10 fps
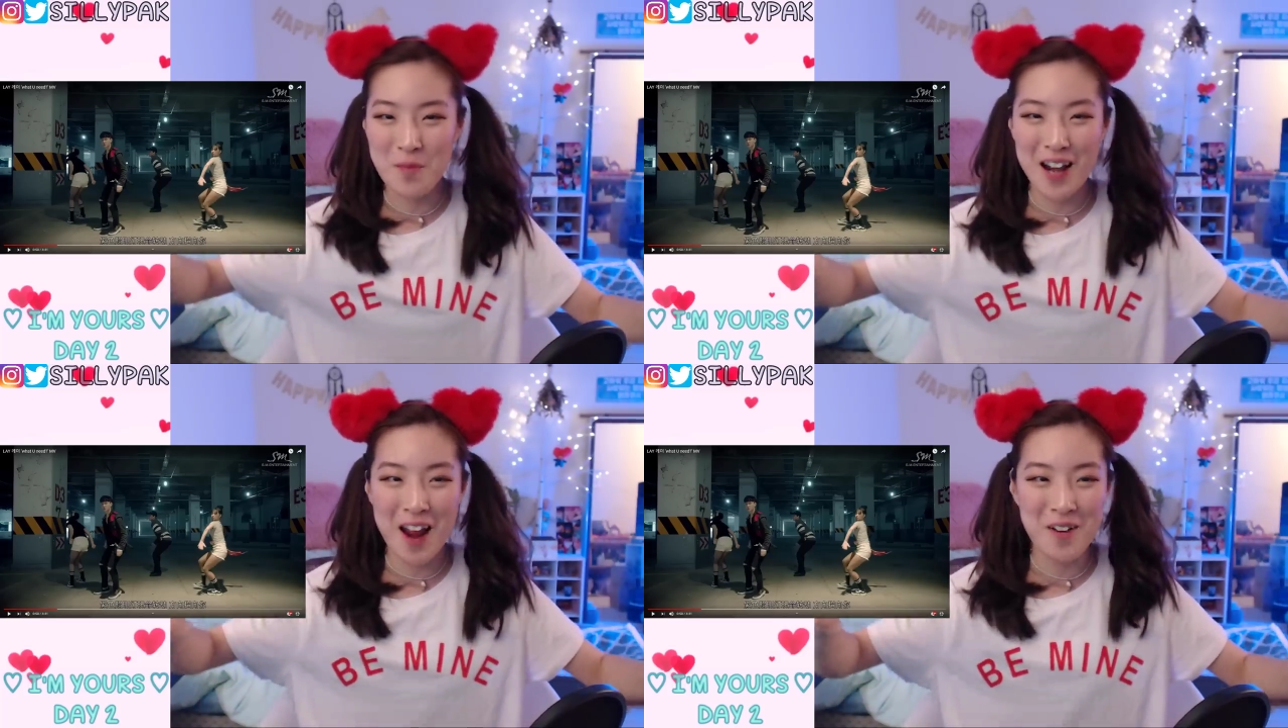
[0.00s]

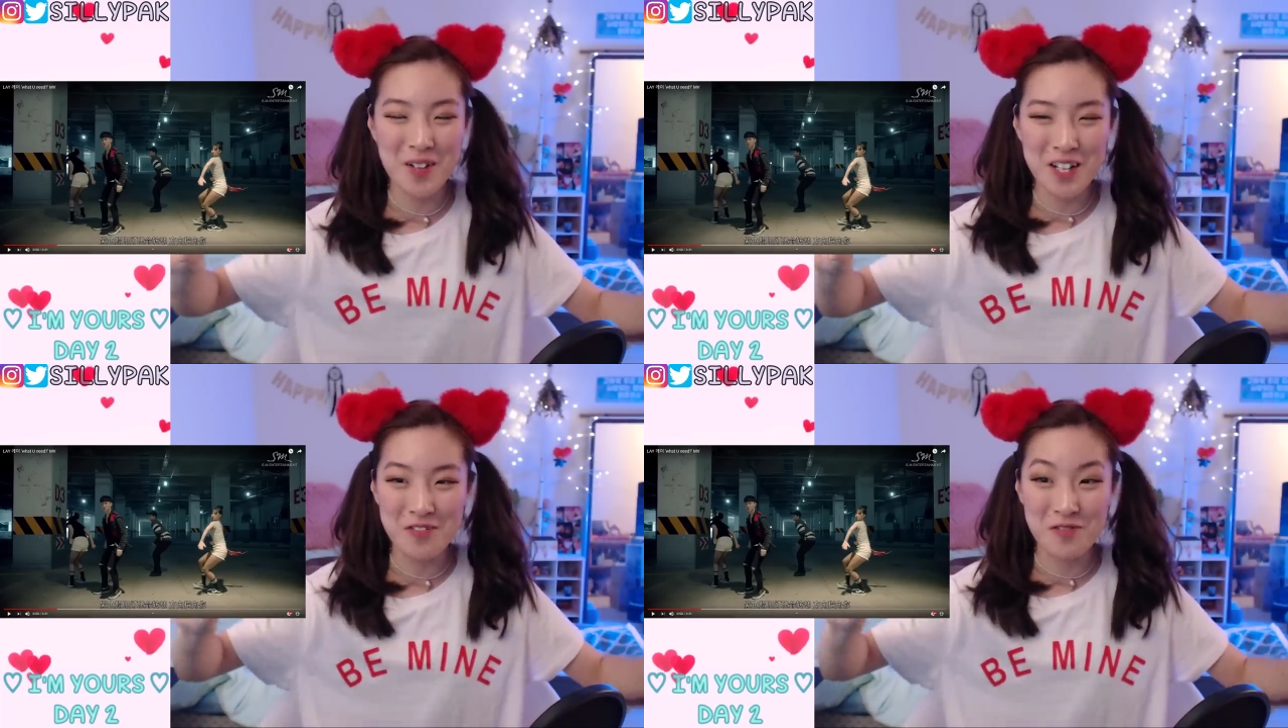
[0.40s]
but
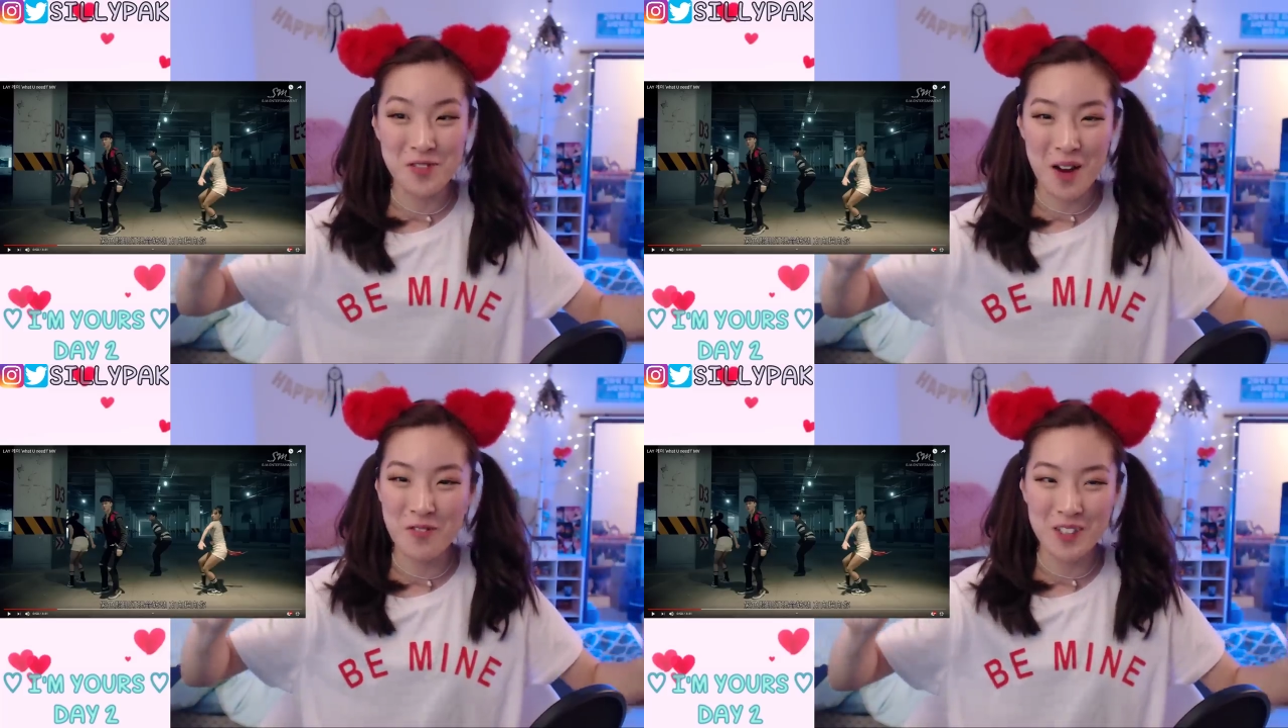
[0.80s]

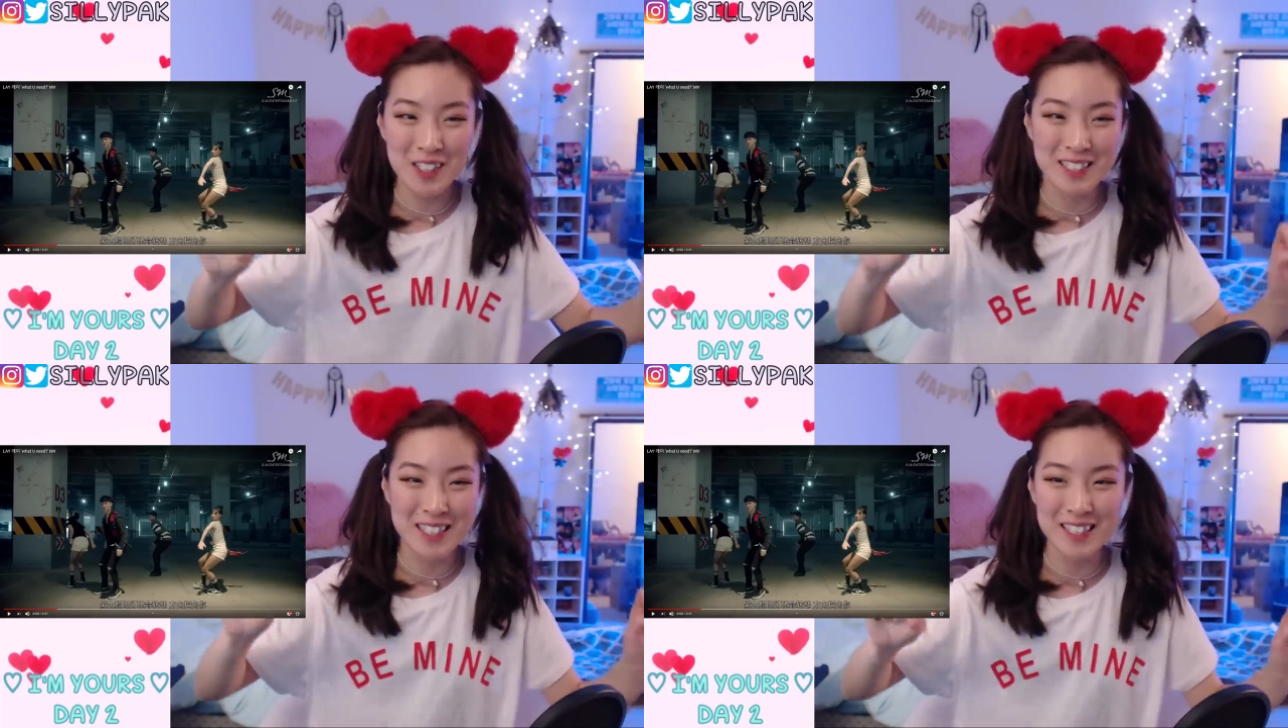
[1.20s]
I'm
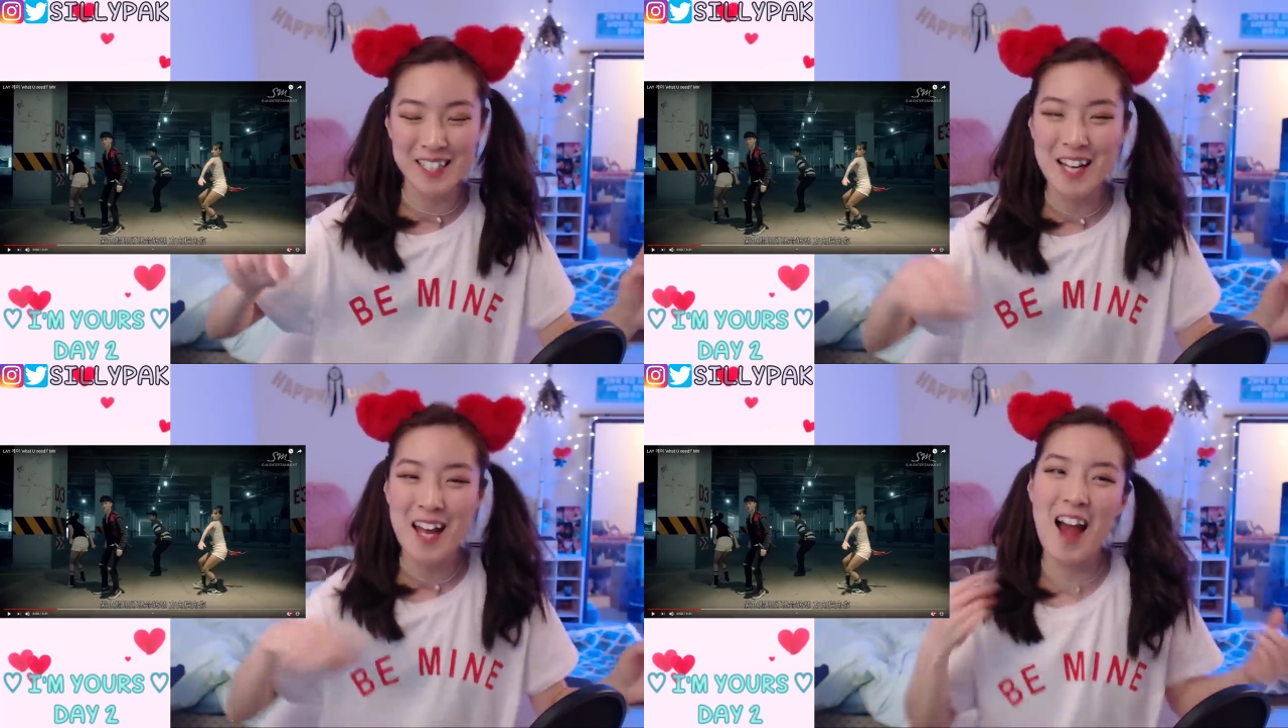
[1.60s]
really digging
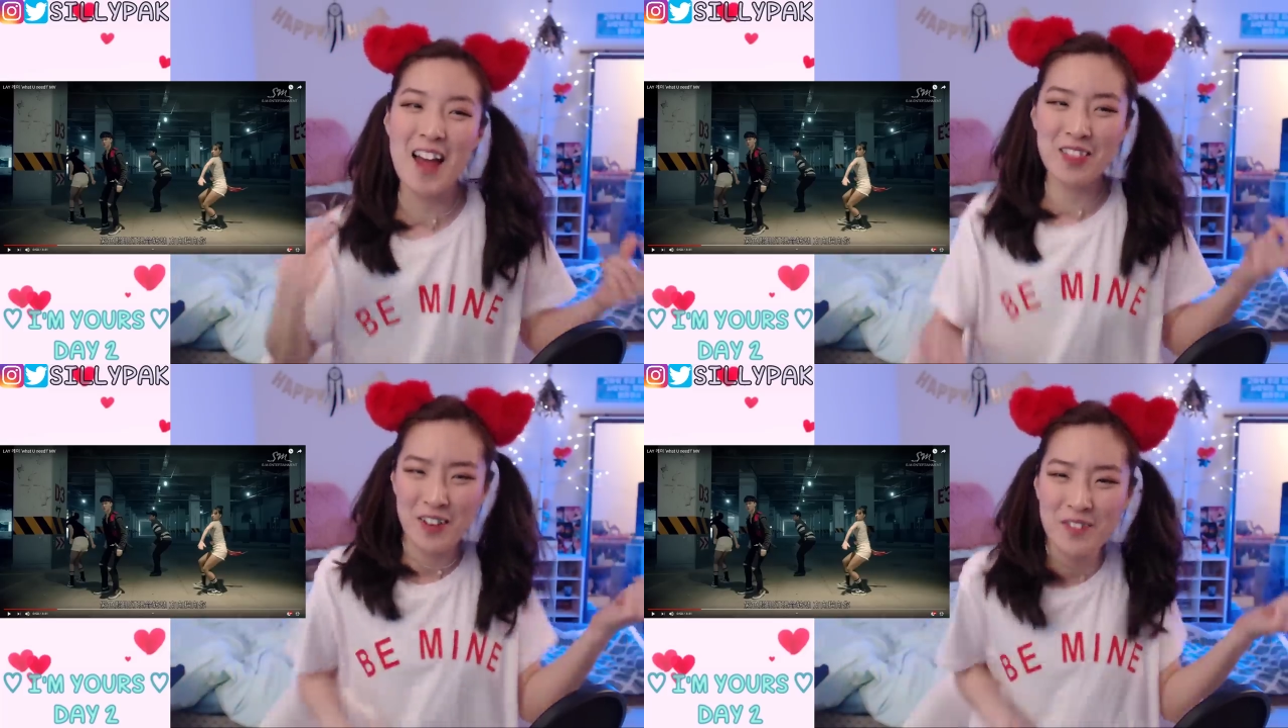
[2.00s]
it. I
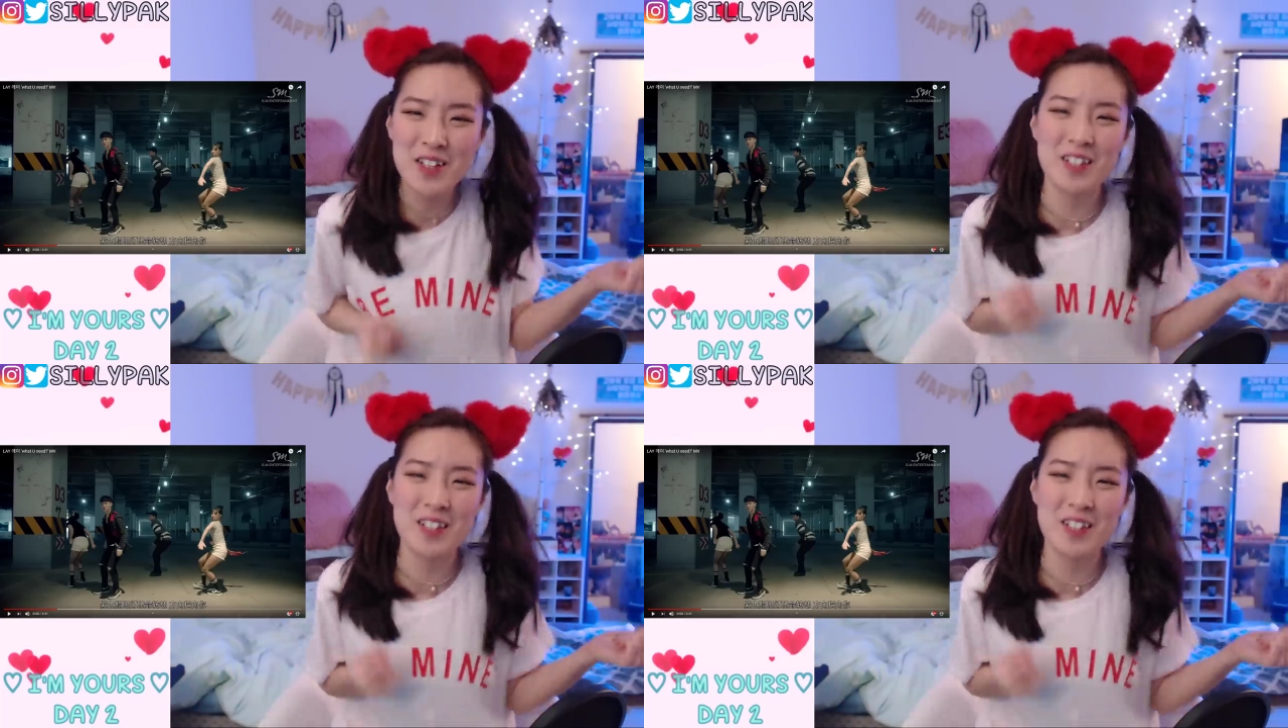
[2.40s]
love the